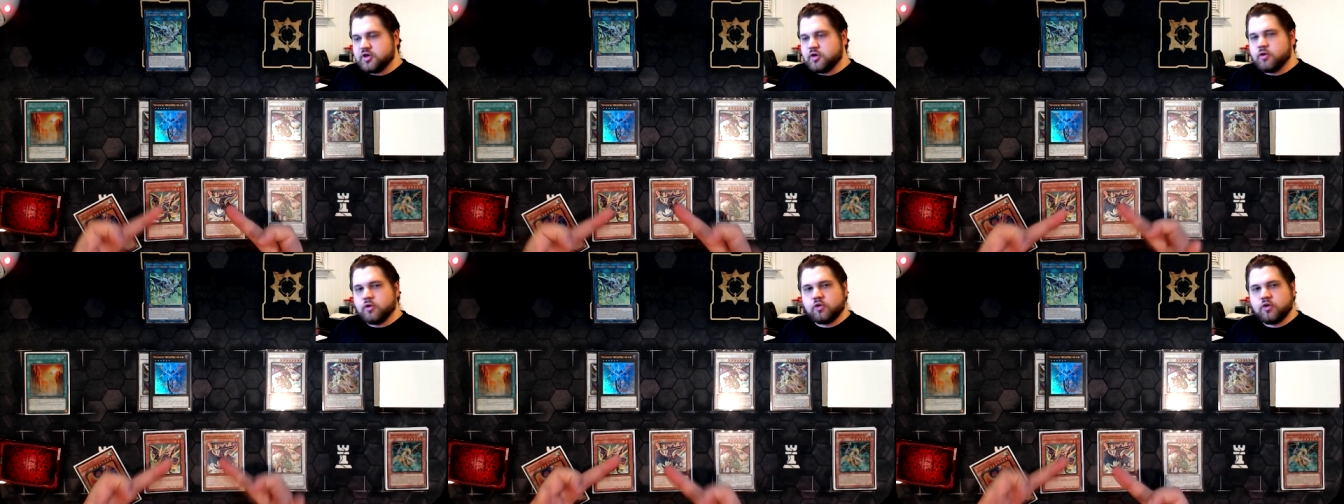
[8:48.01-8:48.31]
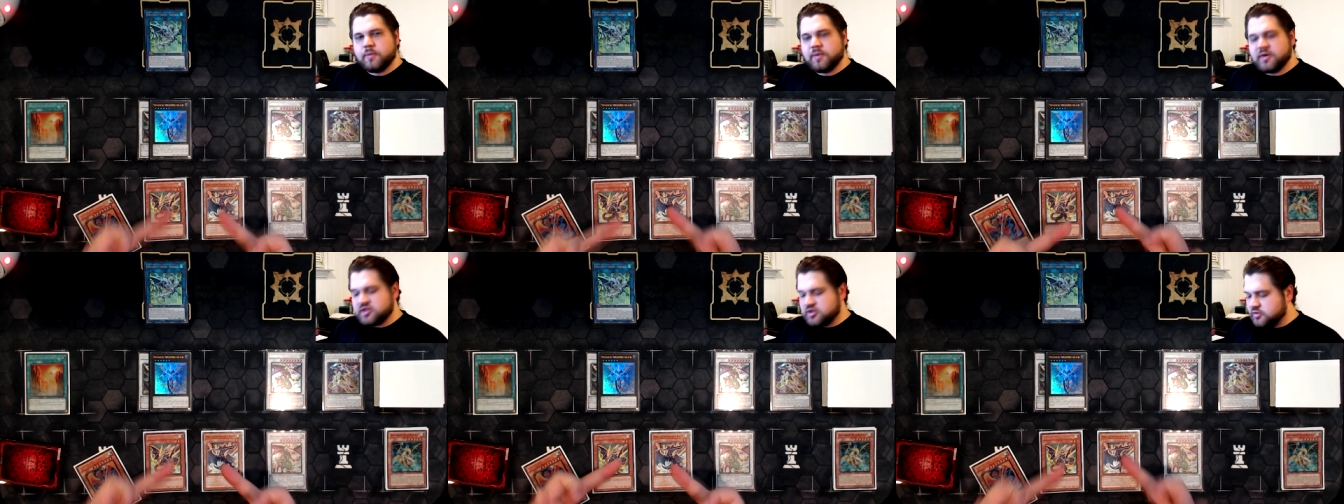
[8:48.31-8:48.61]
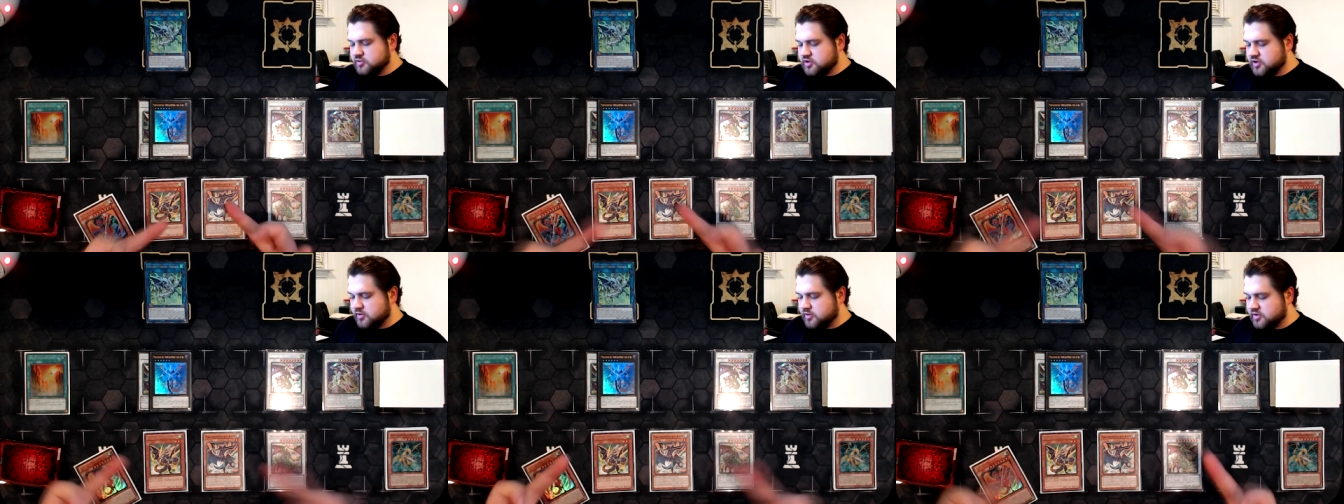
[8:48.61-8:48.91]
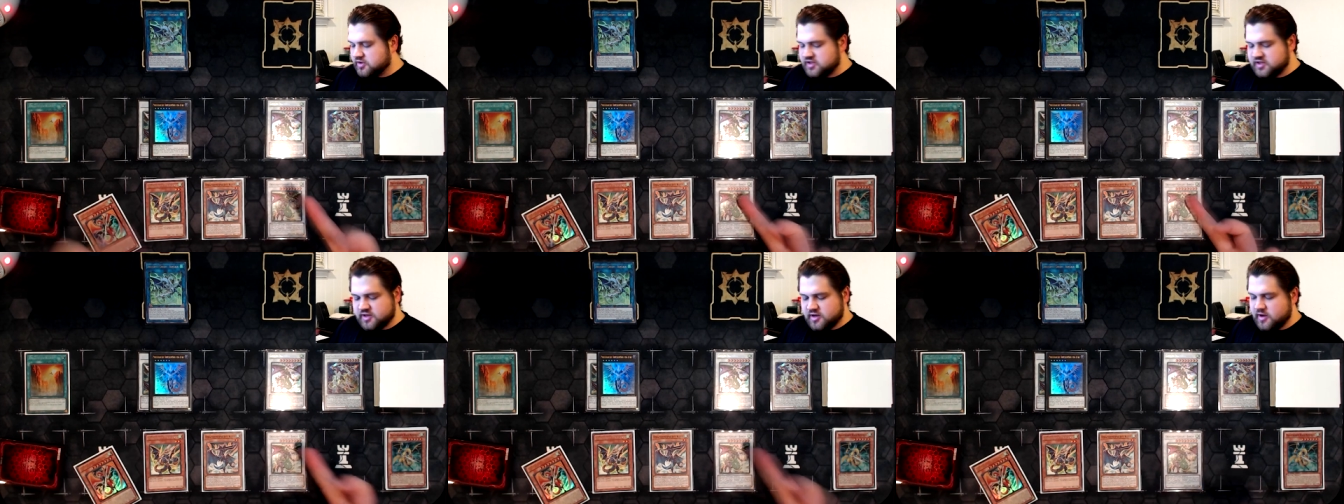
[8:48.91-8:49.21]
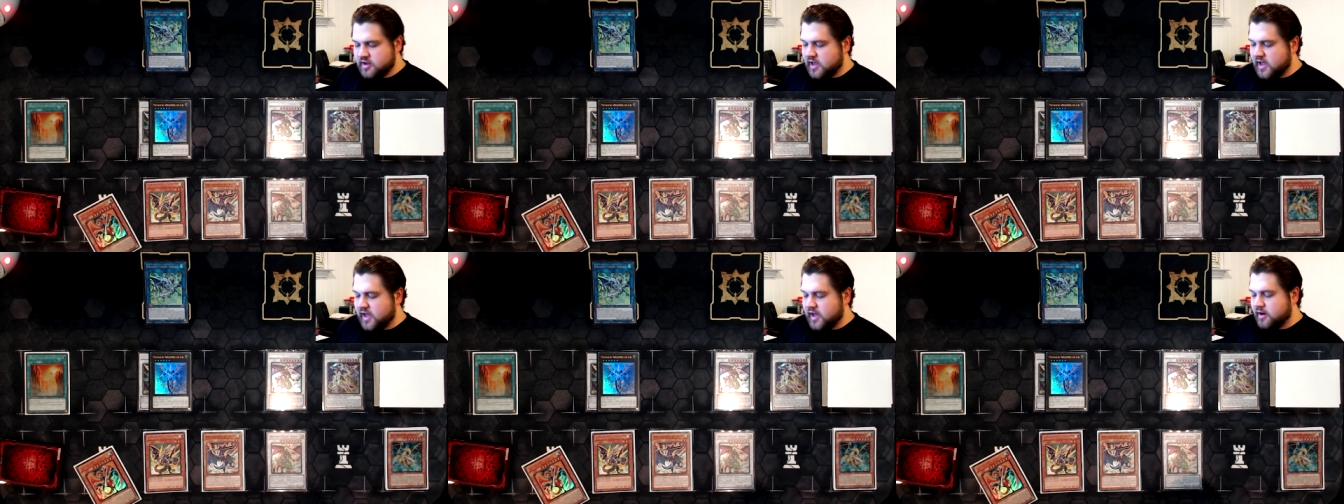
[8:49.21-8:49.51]
But so you're equipping two
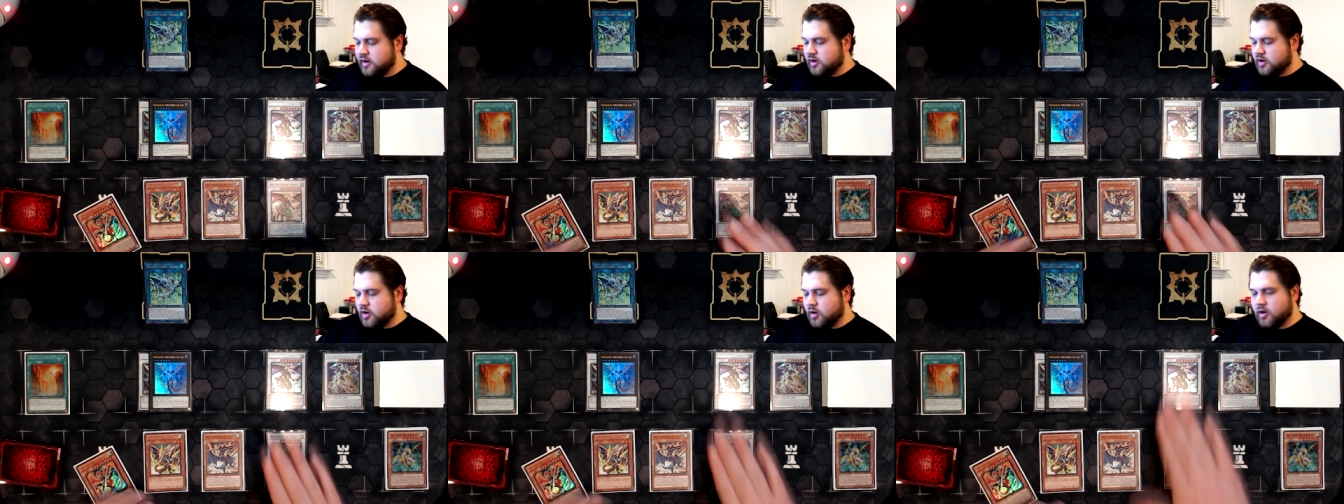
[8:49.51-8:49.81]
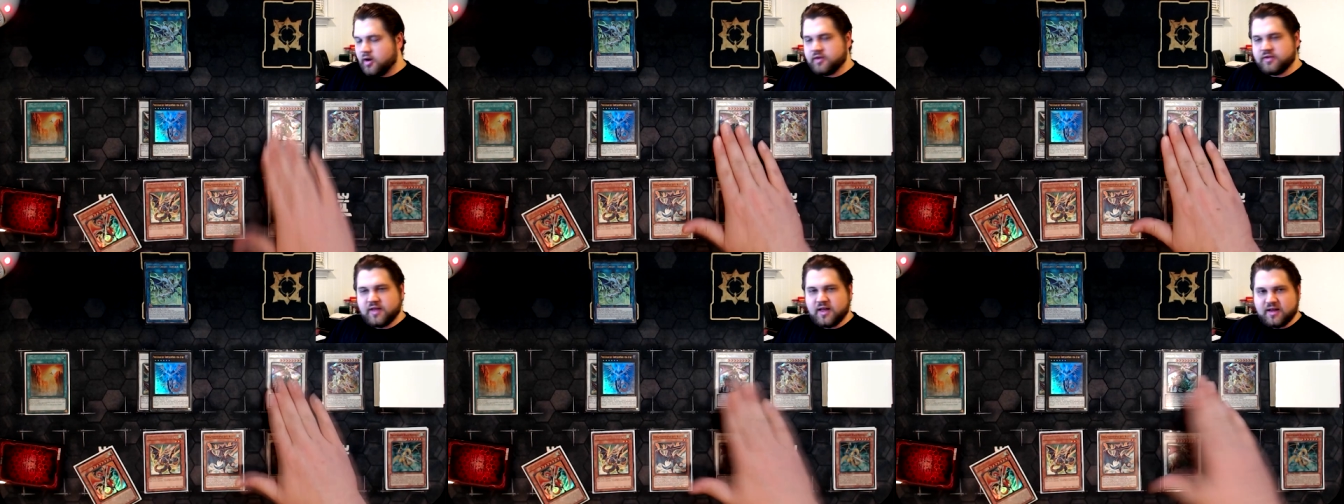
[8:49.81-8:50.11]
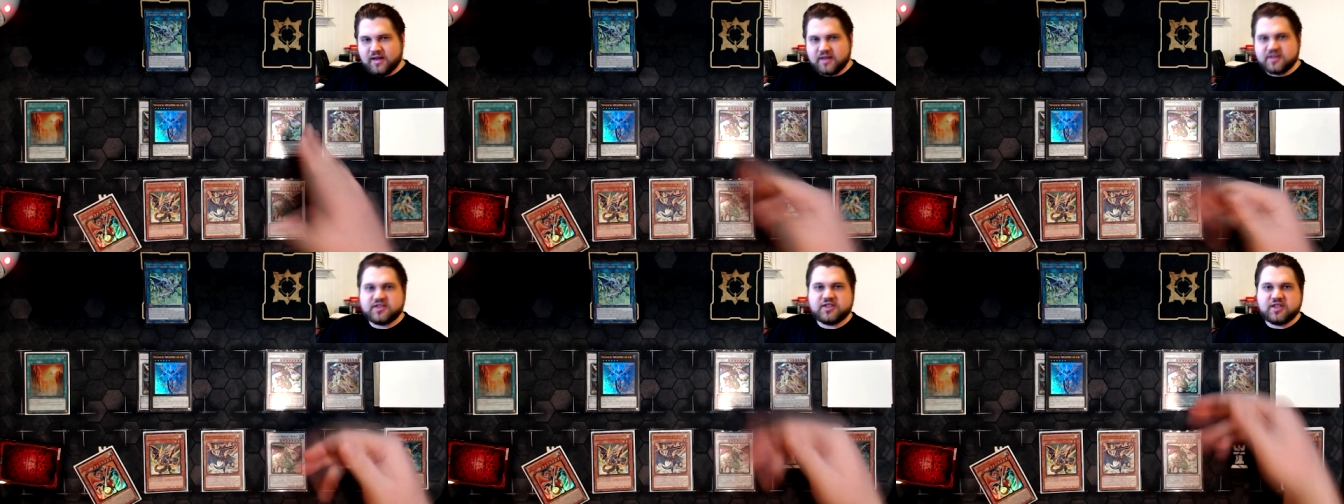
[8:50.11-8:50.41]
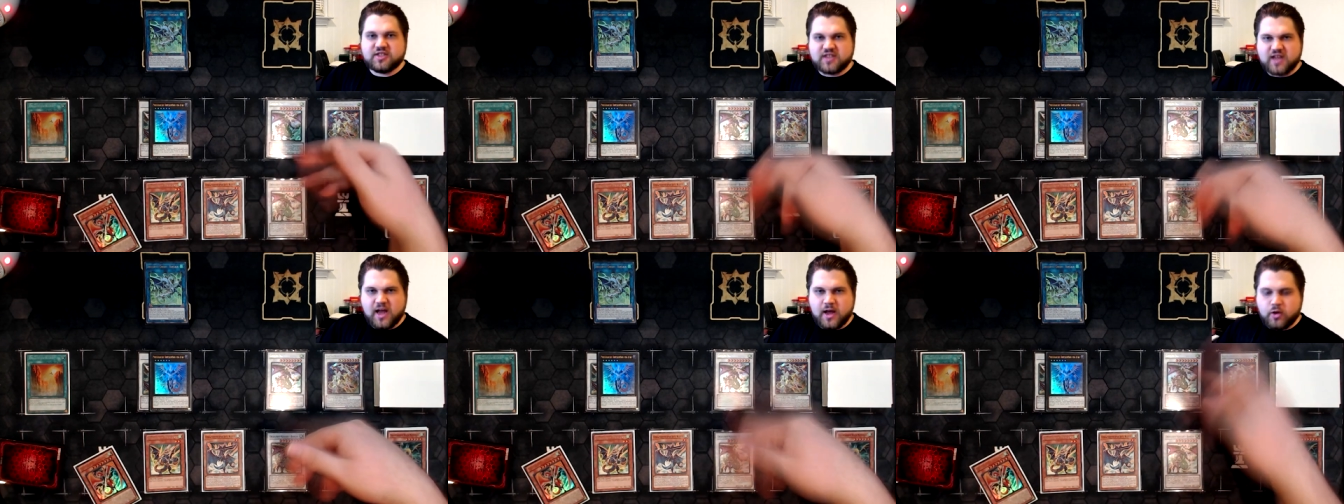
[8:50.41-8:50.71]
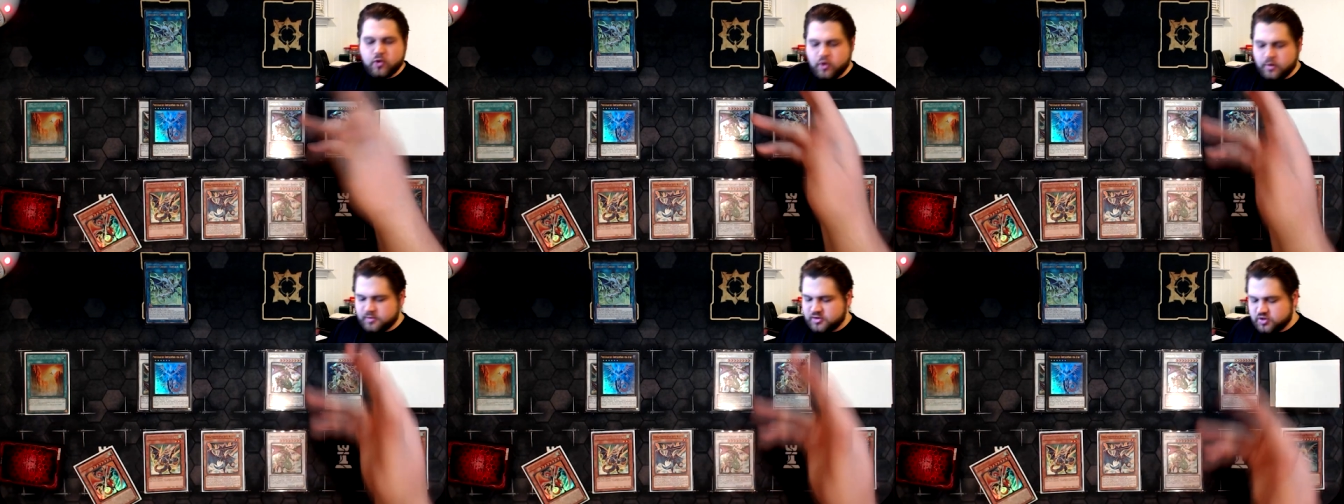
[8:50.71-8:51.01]
Tuners and a card that gets to
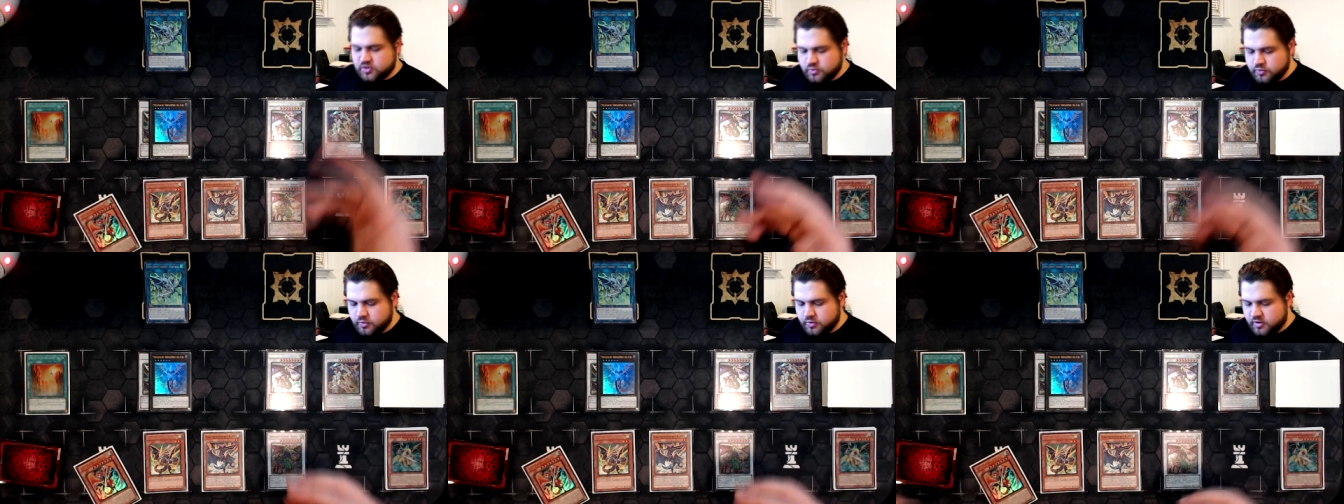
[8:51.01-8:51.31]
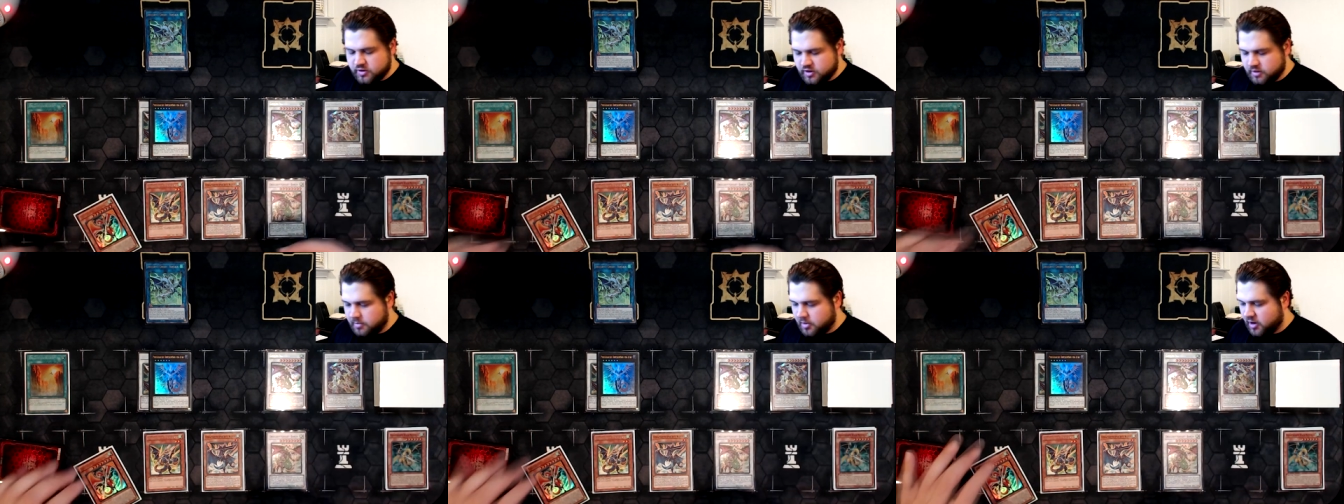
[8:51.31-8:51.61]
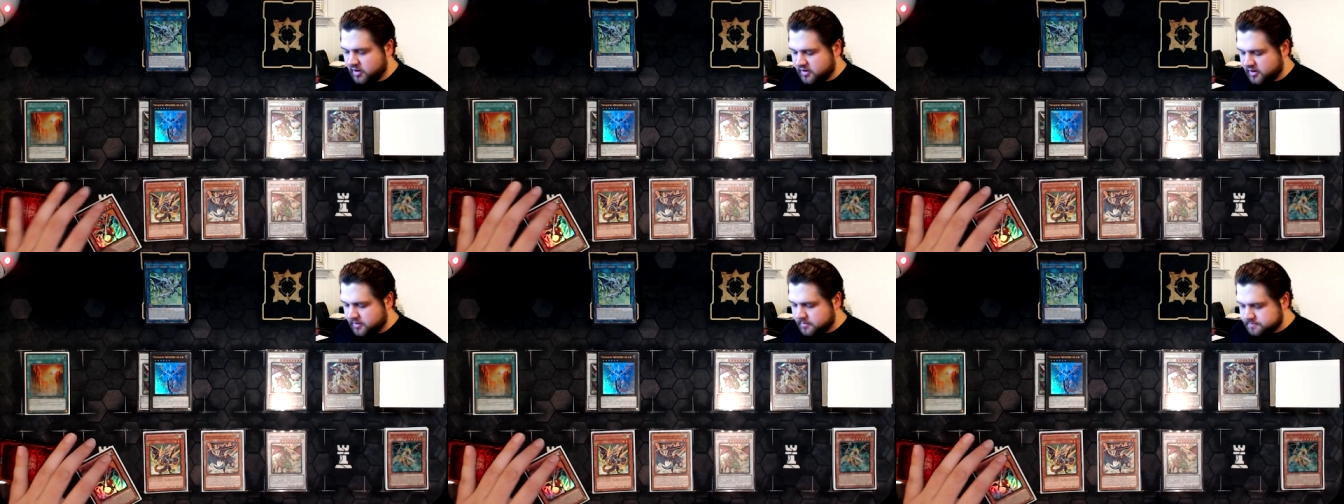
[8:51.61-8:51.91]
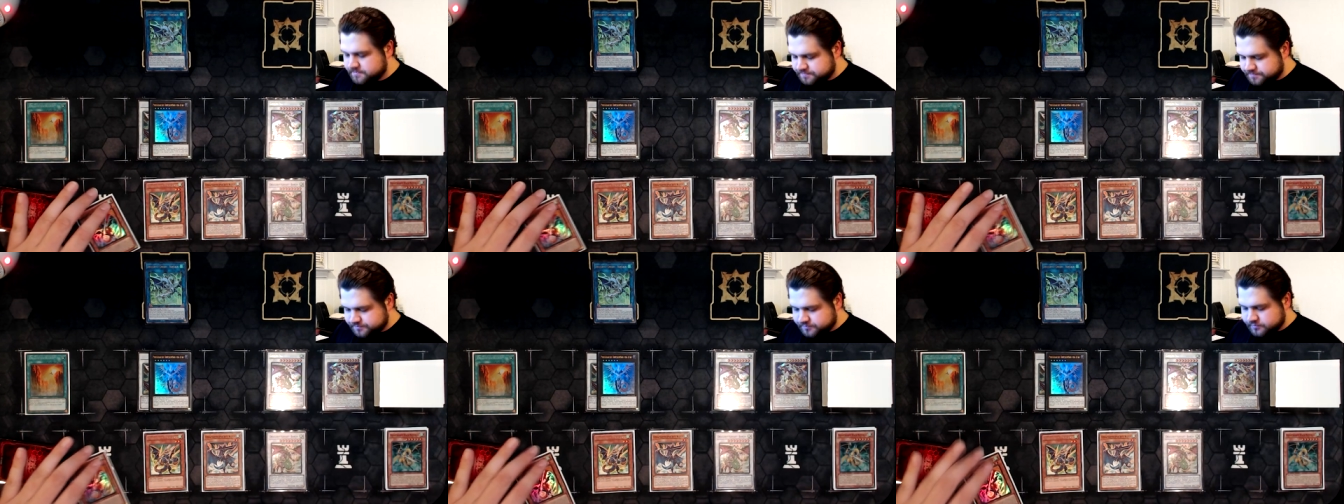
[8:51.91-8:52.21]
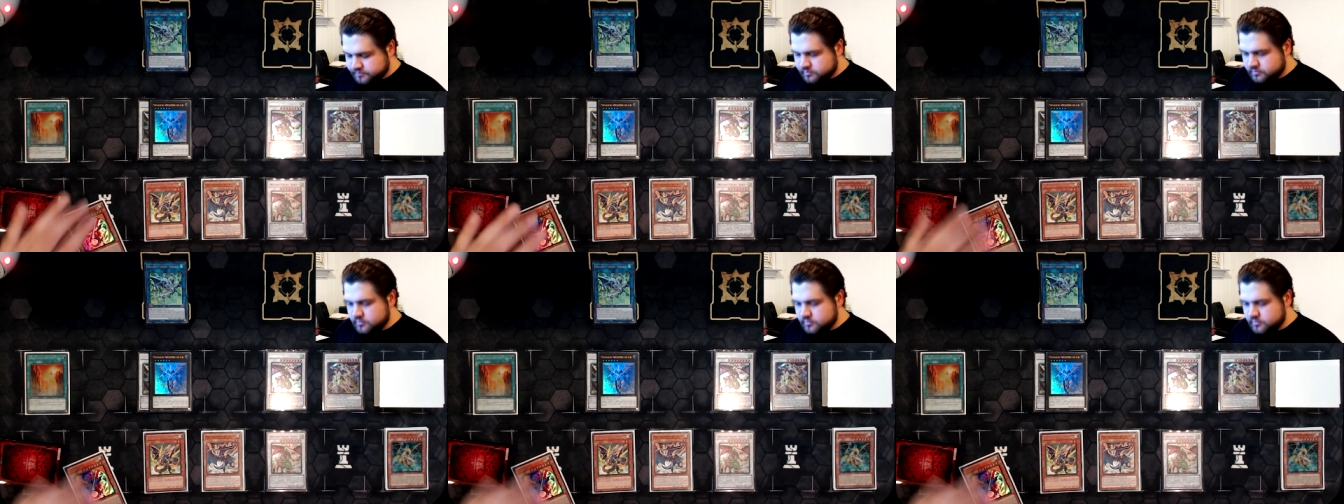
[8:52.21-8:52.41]
stay equipped to the Barca,